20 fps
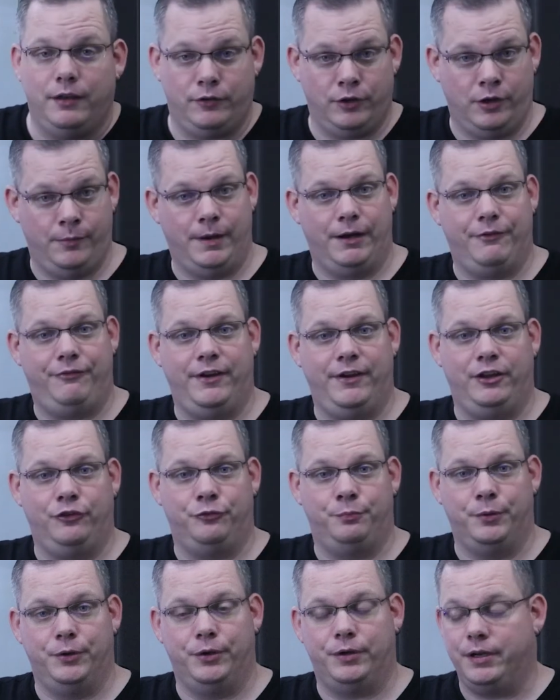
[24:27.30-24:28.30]
Talking about
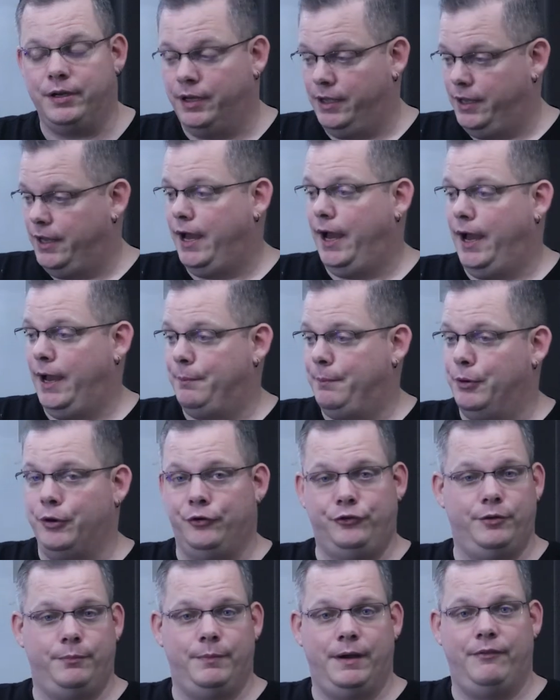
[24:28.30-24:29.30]
Facebook. I
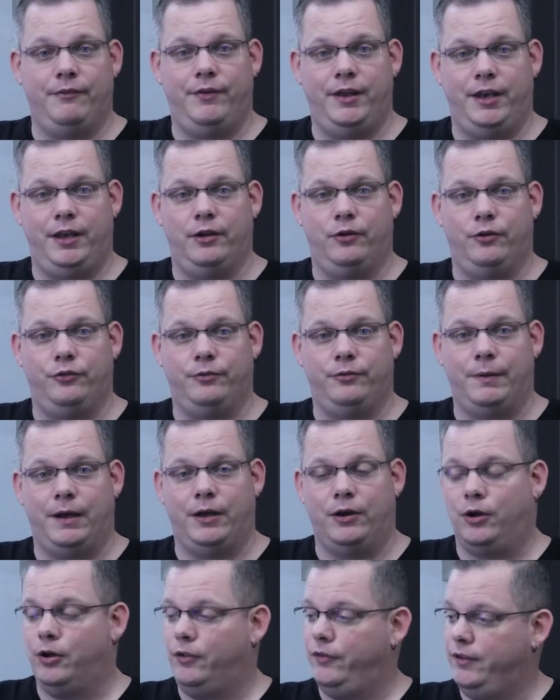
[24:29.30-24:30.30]
posted my videos
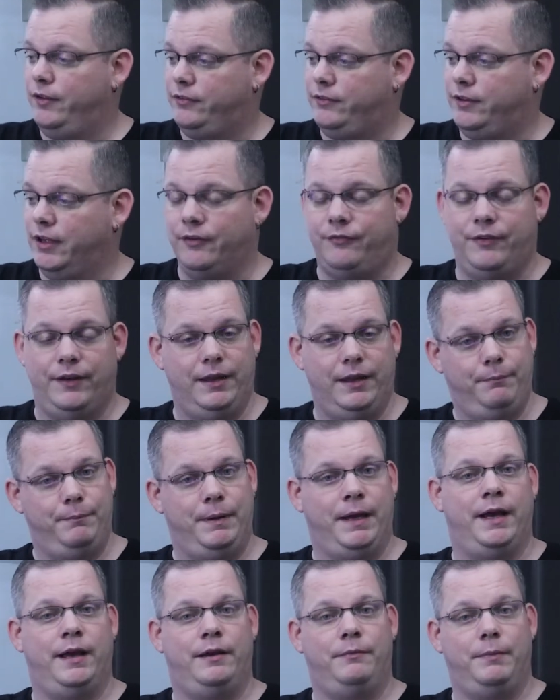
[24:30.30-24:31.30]
about all this stuff and they
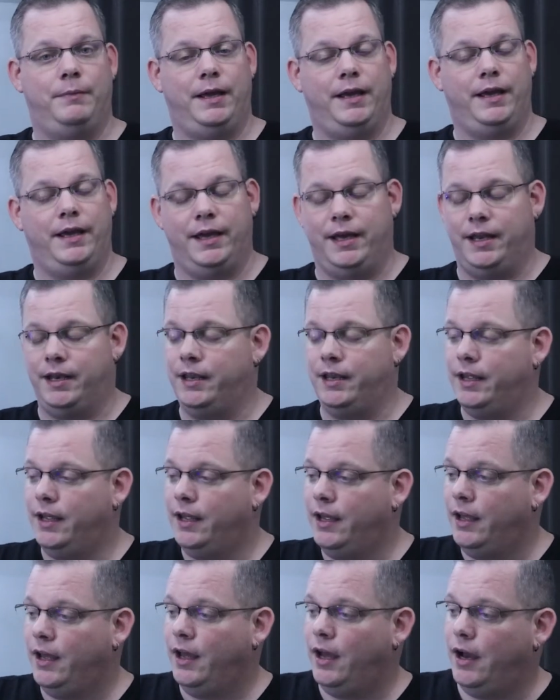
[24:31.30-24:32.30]
banned me again.
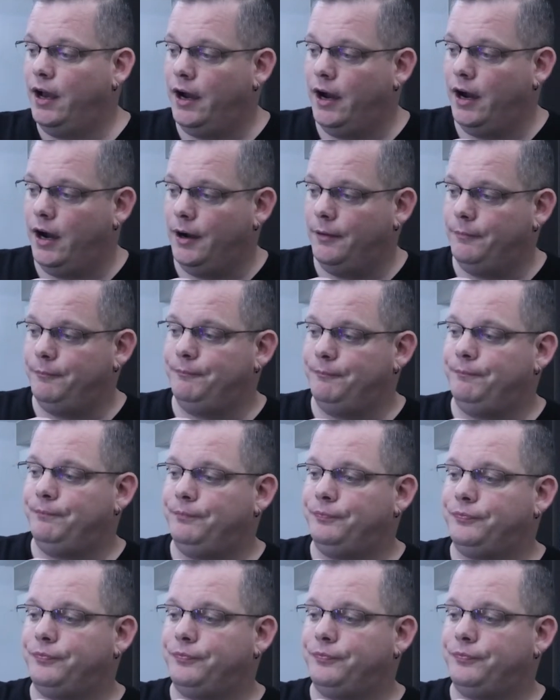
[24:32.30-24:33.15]
On